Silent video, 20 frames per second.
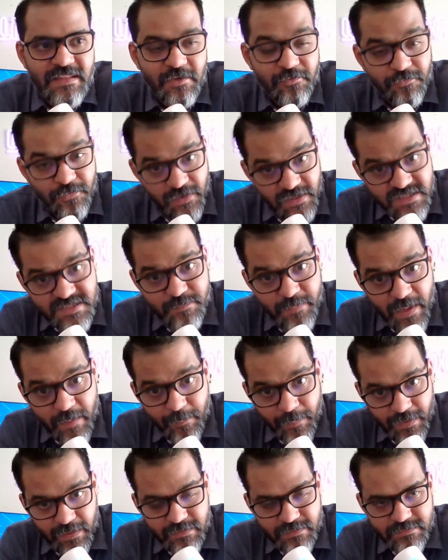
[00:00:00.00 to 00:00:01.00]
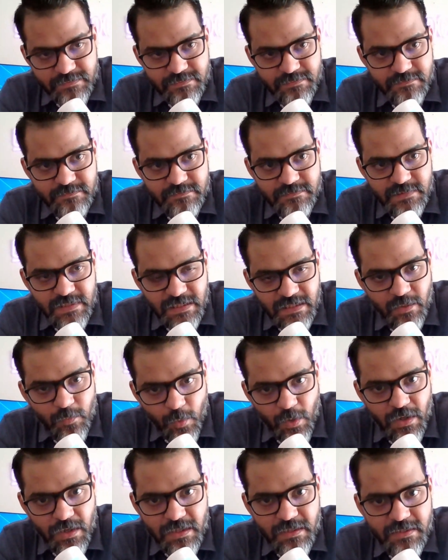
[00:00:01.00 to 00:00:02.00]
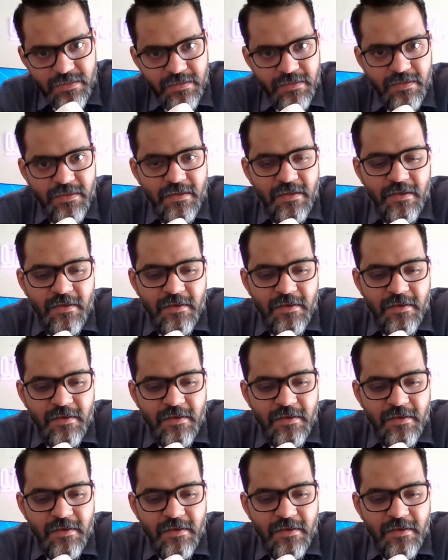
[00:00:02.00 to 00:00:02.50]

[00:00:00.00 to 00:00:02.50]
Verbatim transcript: the first paper in the world